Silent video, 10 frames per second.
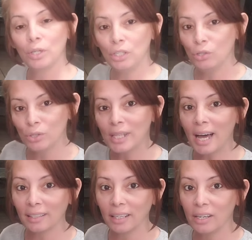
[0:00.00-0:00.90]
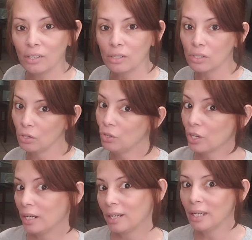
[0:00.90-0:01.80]
can use that later, so you're
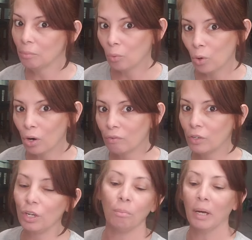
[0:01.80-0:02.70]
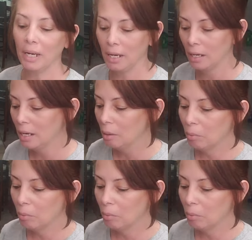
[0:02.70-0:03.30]
gonna get more for your money.